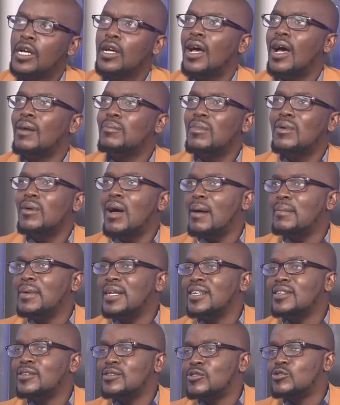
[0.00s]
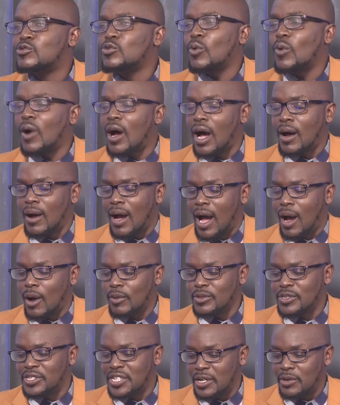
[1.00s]
I mean, so
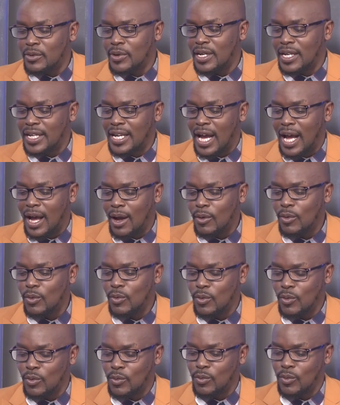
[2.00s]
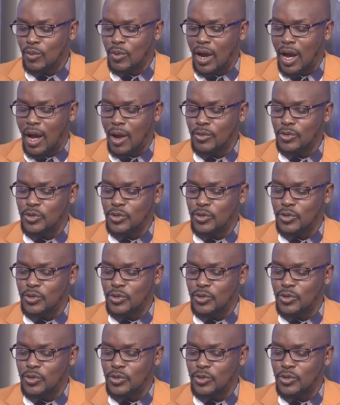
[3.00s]
how